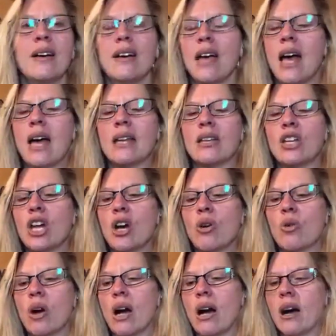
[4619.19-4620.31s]
And you know,
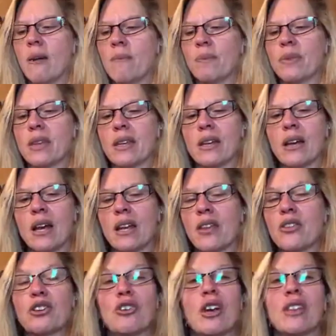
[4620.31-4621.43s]
another
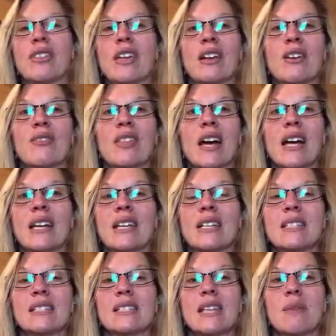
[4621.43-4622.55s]
great thing of that
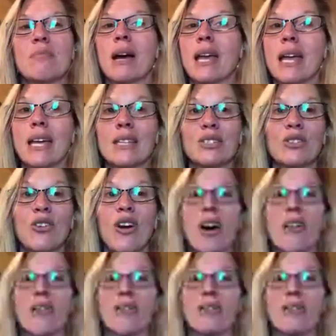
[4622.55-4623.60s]
is that my hands are off.